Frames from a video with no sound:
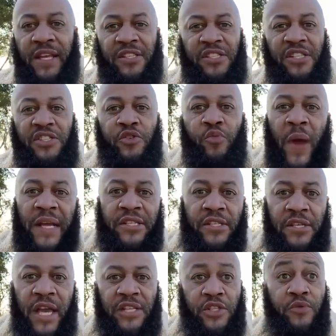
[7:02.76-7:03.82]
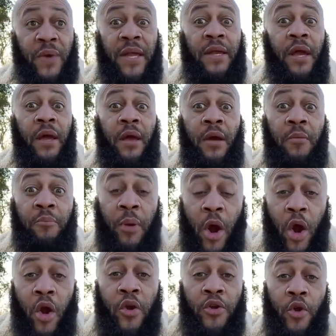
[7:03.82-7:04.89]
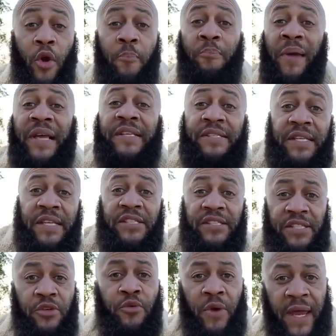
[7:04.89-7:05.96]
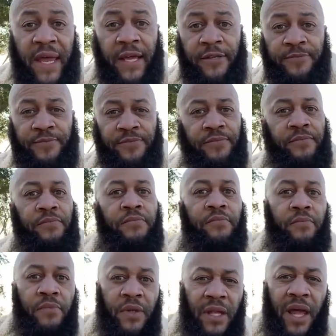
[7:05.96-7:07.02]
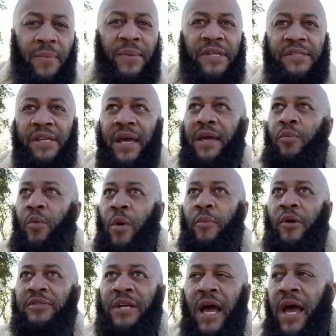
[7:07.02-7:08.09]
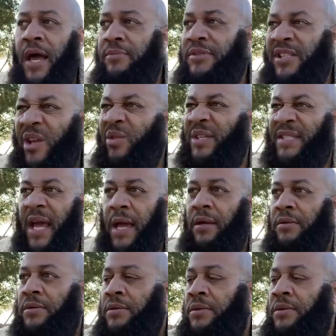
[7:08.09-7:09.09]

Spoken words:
situation that you're in per your business that you're in. Let me say it one more time, slow it down.